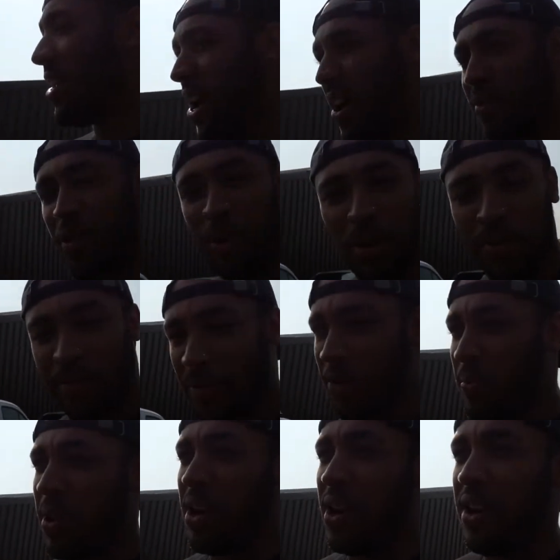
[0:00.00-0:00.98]
yeah, I've done all the
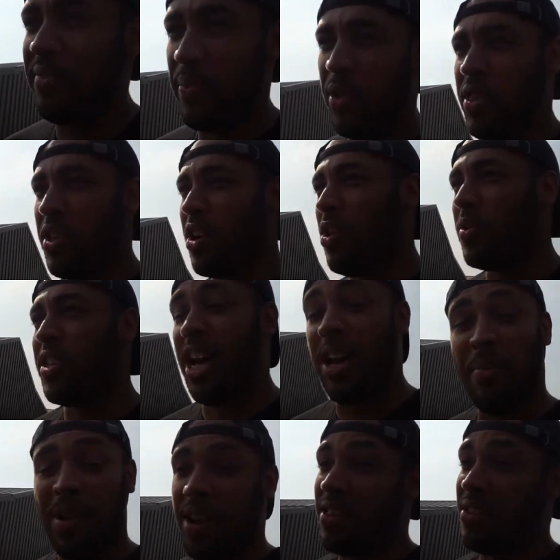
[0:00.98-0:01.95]
fun part of putting the gold
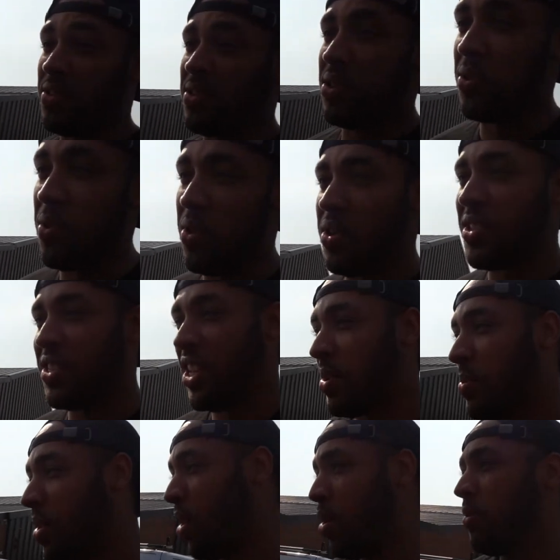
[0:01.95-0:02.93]
tape on. It does look quite sick,
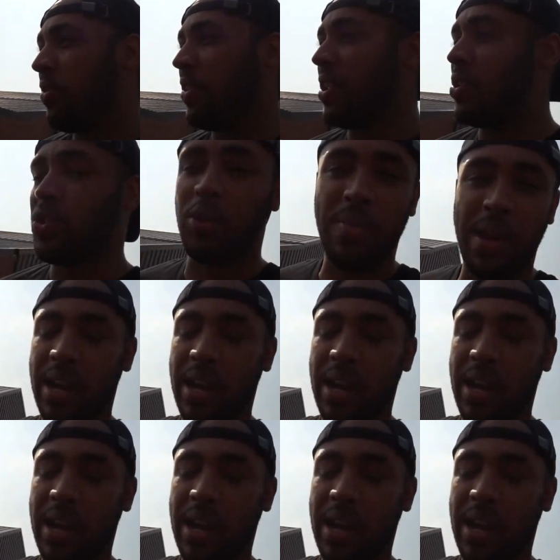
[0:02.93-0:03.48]
but hopefully it should